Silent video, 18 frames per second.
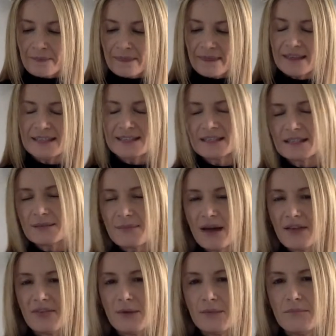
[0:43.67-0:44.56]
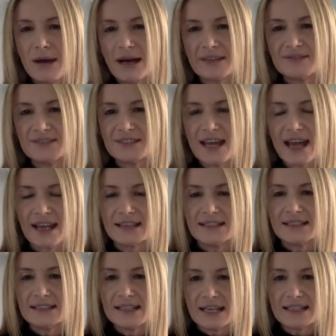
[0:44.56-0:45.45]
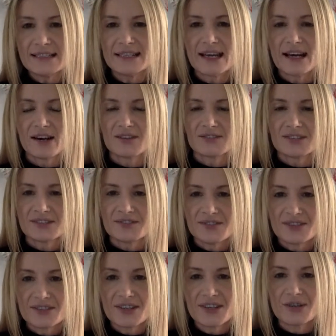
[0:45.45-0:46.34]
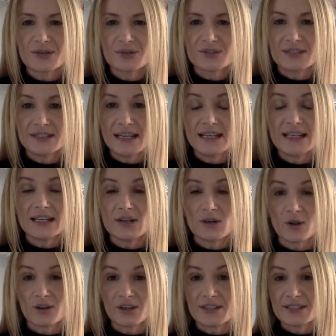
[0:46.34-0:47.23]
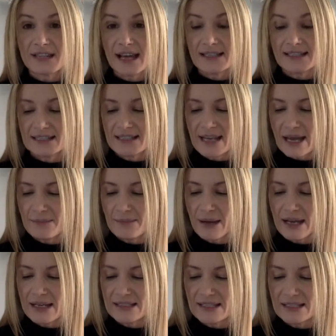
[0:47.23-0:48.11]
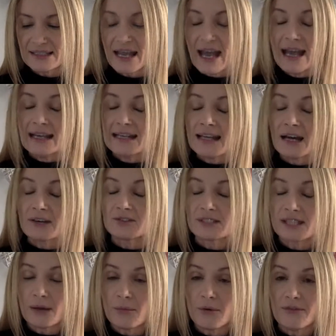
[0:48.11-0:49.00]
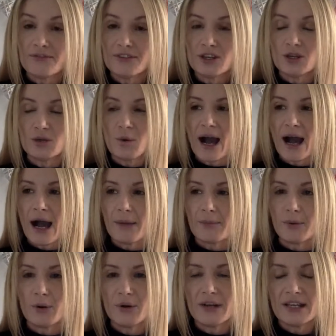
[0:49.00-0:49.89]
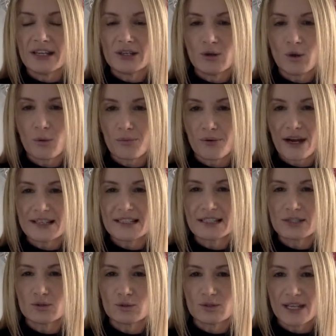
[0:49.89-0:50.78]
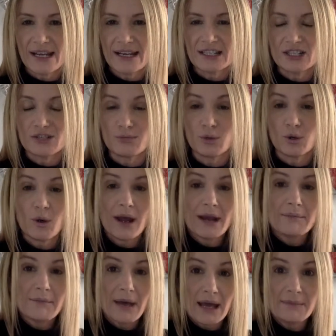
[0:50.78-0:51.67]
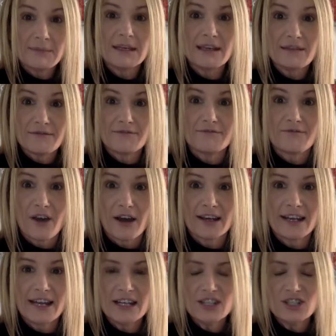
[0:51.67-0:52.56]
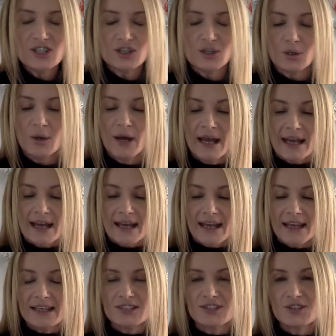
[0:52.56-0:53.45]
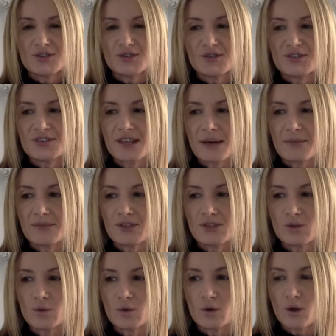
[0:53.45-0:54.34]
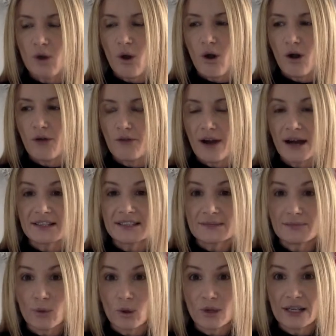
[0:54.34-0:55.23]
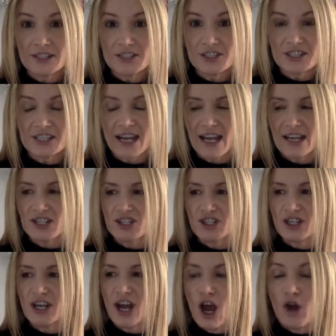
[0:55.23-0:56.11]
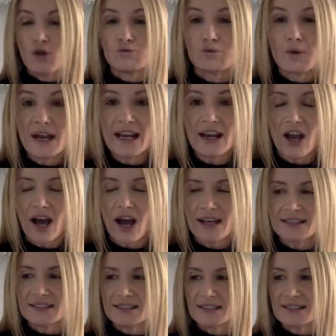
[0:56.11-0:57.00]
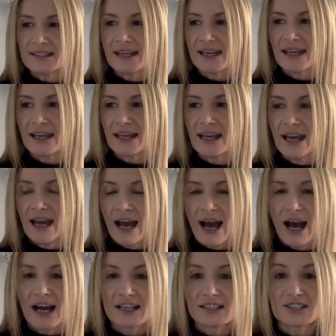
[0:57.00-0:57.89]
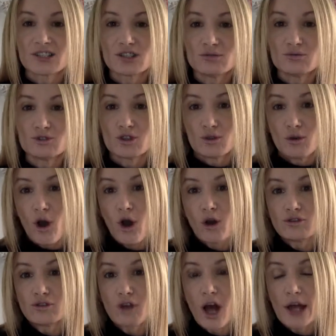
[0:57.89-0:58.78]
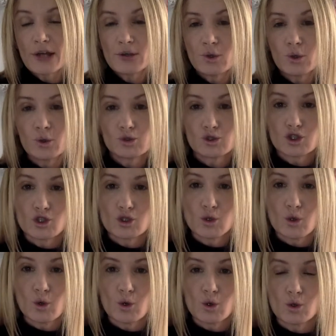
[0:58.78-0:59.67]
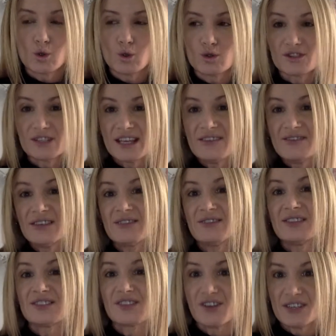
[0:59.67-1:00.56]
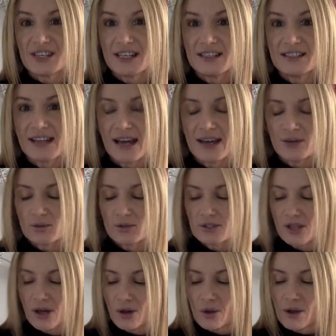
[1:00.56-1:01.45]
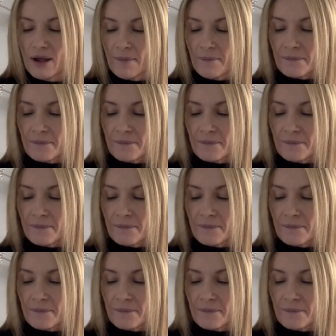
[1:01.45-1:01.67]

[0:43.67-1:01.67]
This is about the mundane details and skills needed on a day to day basis. Now, some of you are putting your practical, tangible, and maybe even financial into some sort of a small education, relicensing, uh, online course, short course, even if it's only a day or so.